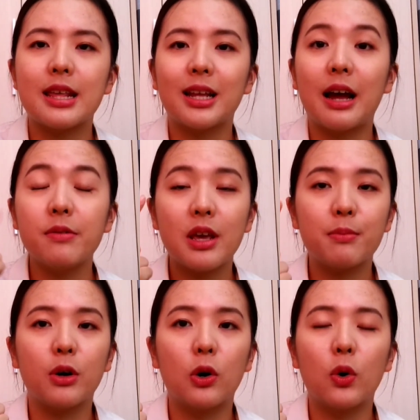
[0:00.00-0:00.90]
the
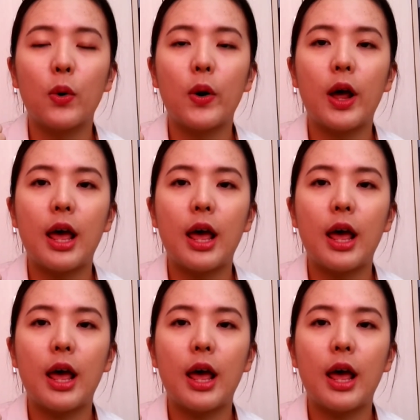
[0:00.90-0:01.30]
timetable